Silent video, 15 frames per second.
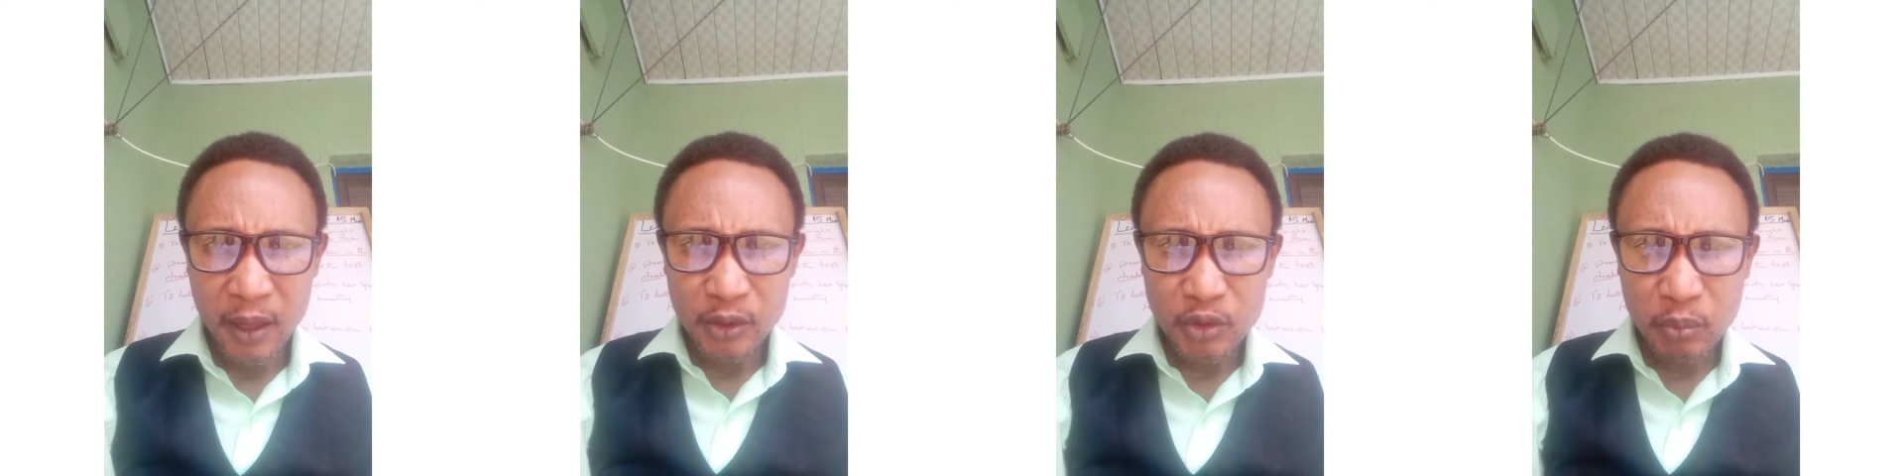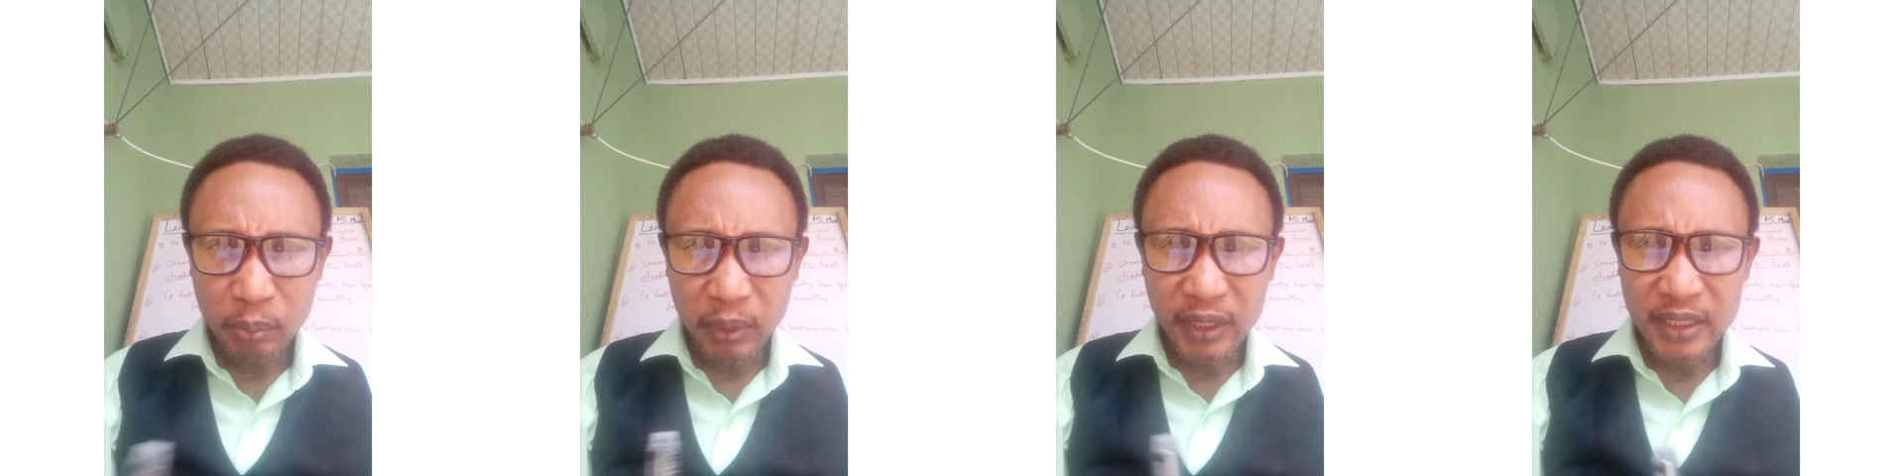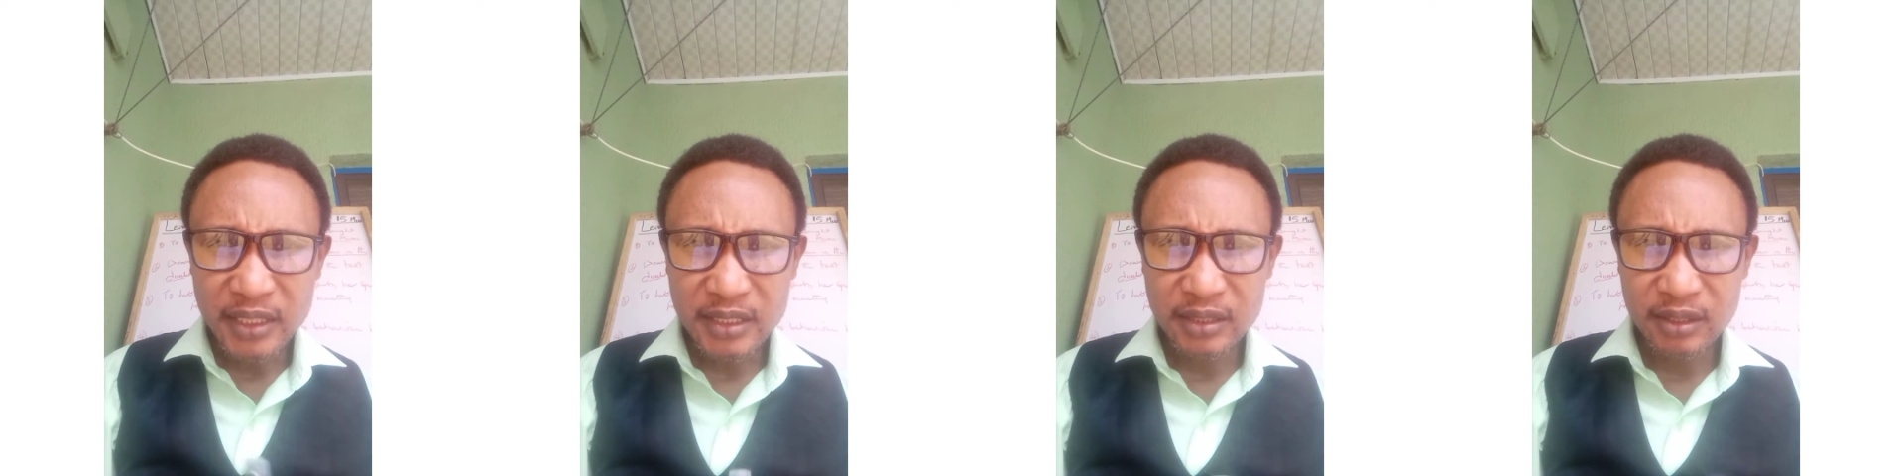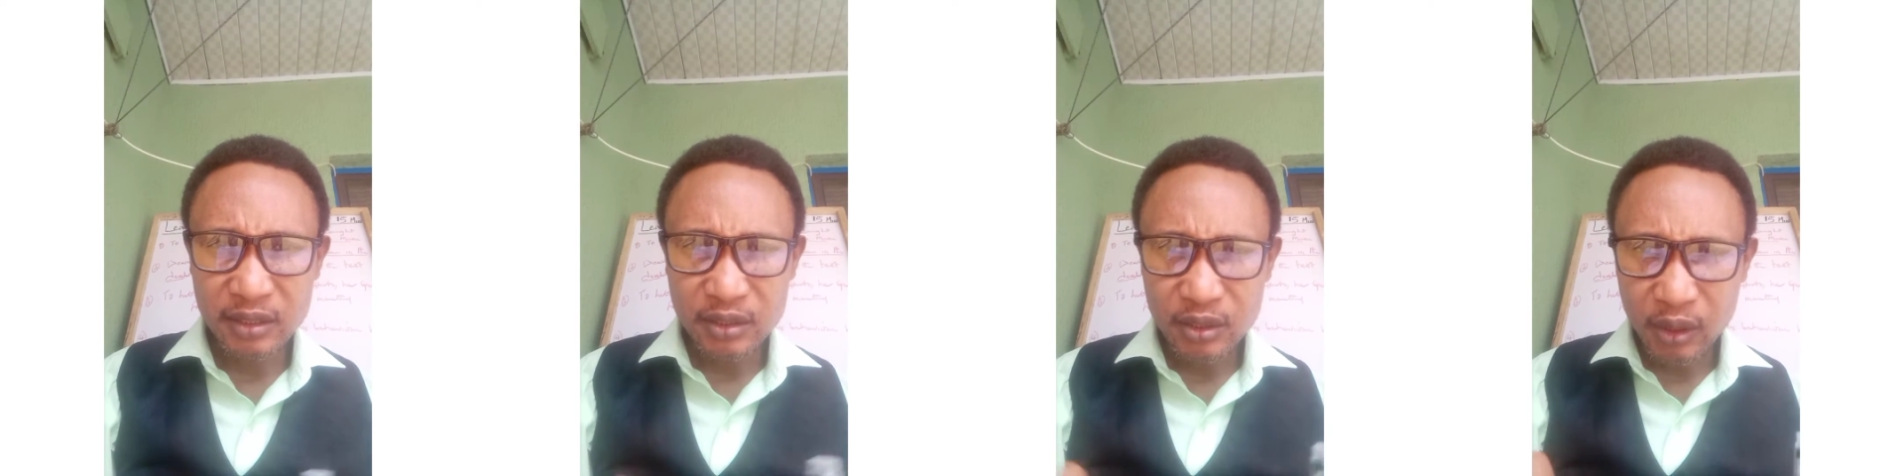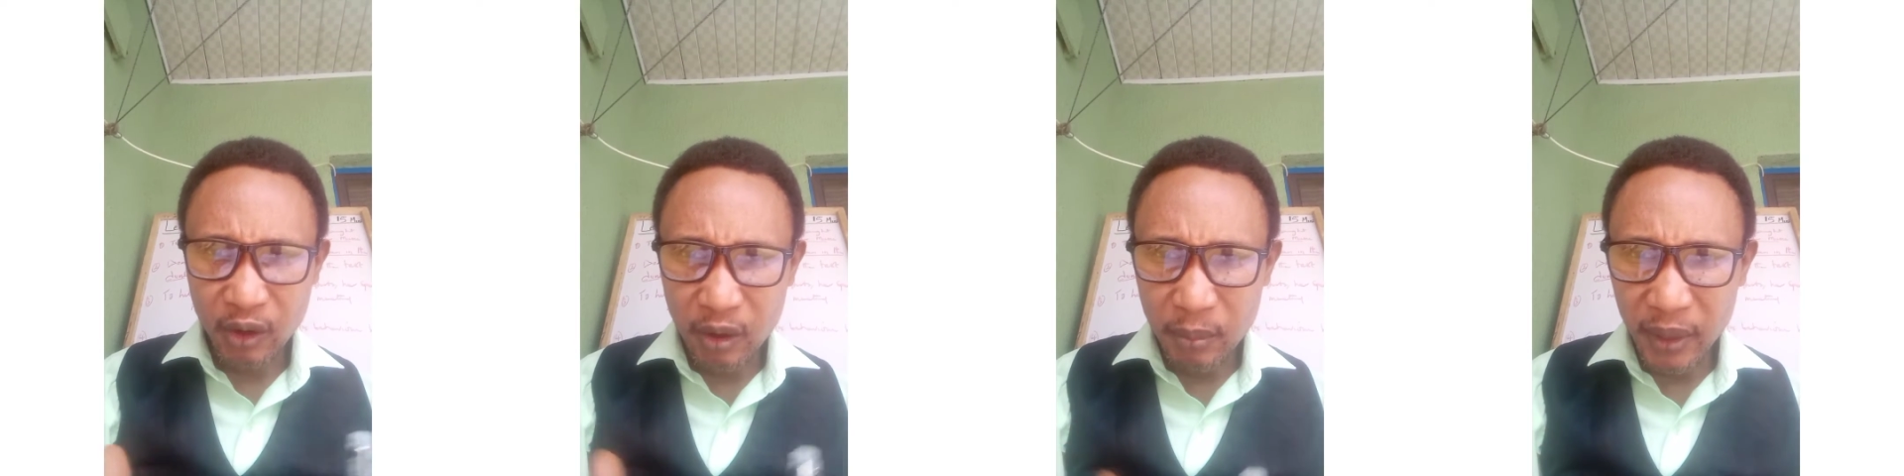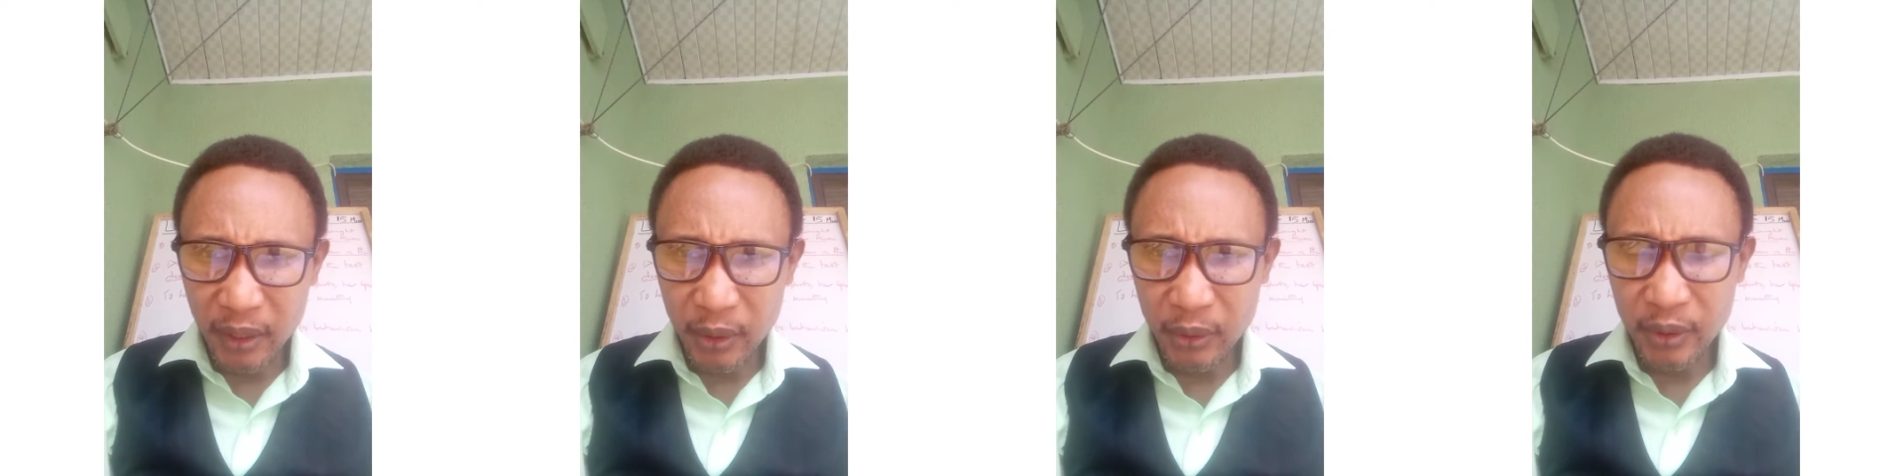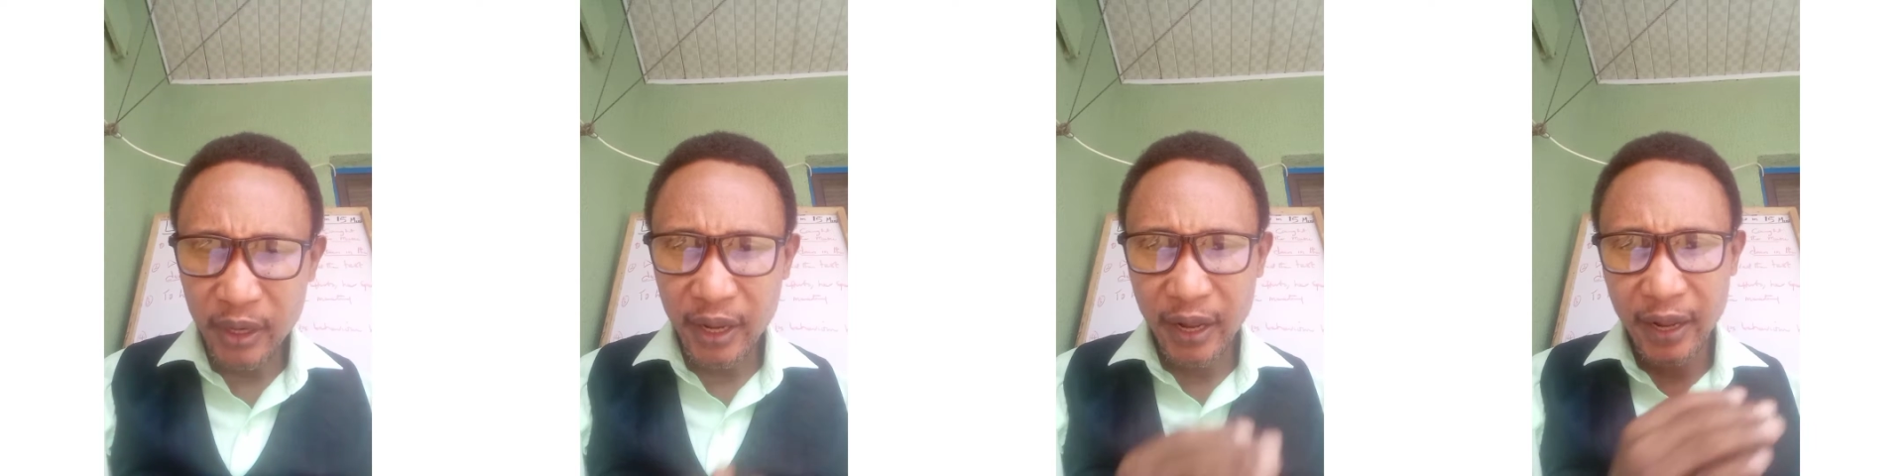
So please just come along.